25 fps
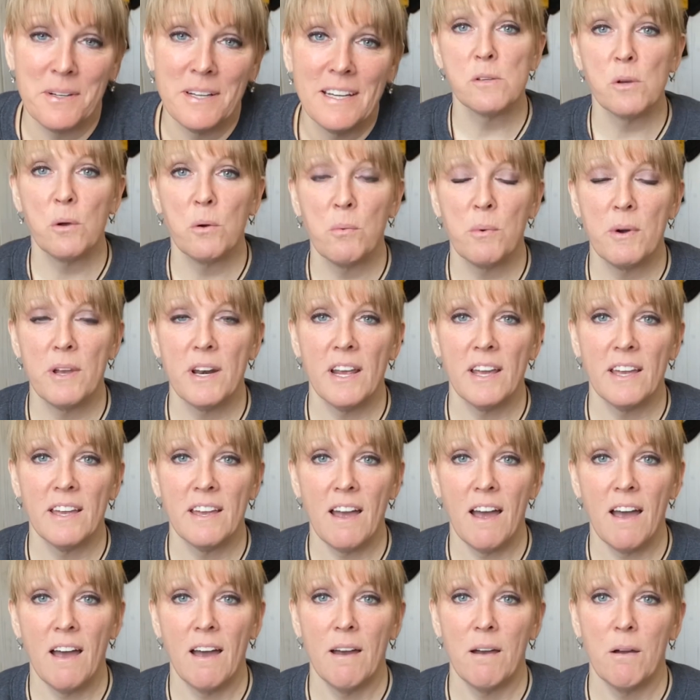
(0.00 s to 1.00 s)
So what I
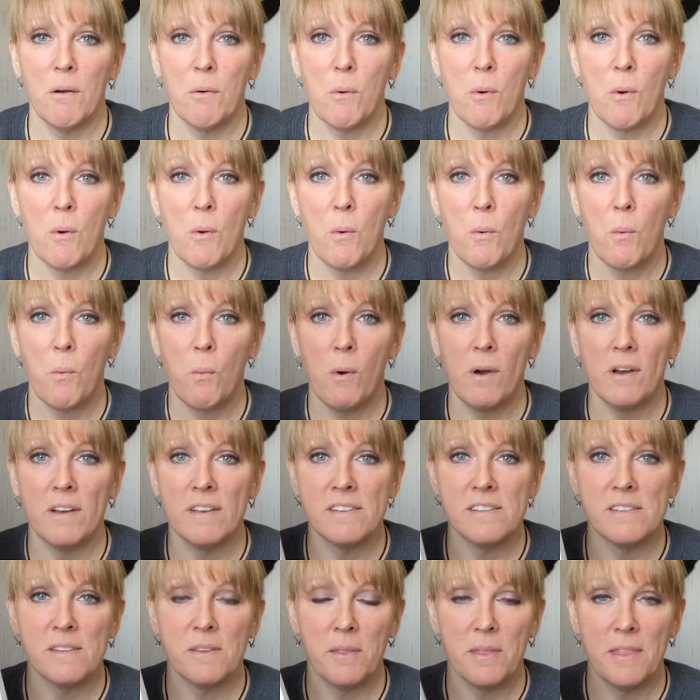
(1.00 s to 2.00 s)
got
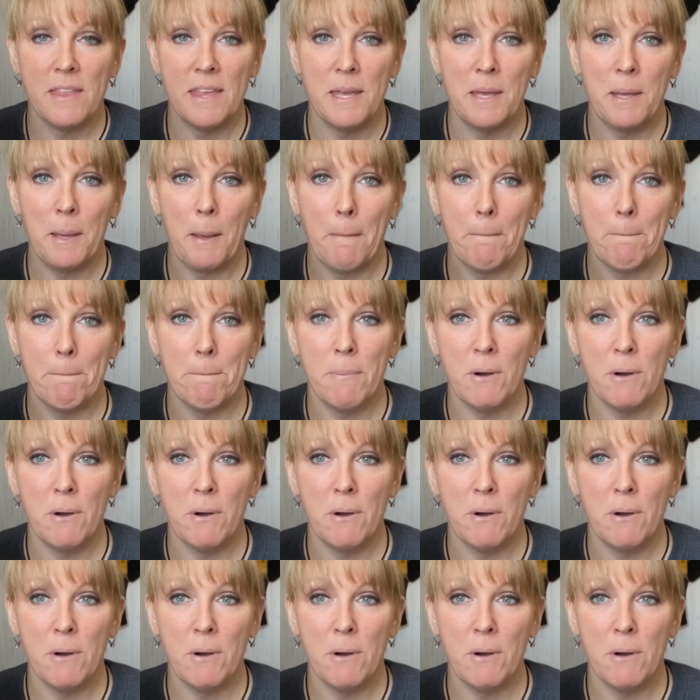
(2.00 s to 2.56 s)
was the